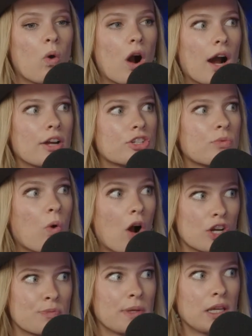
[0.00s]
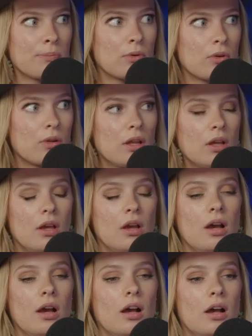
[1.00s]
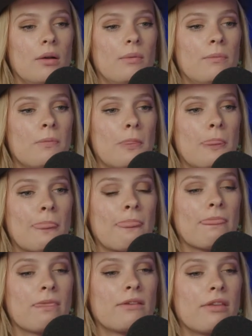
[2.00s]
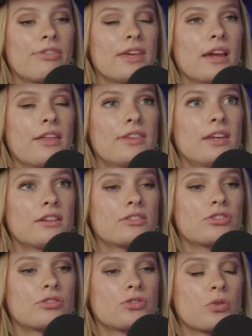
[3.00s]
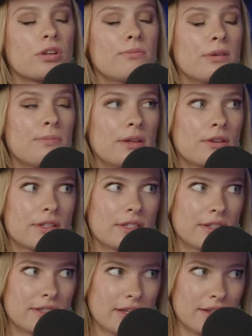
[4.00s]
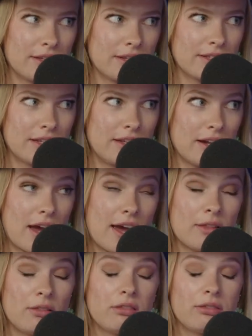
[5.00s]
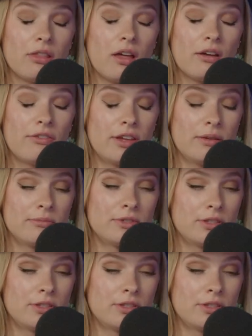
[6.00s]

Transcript: watch people. The thing, I think Jordan B. Peterson said this, and I love him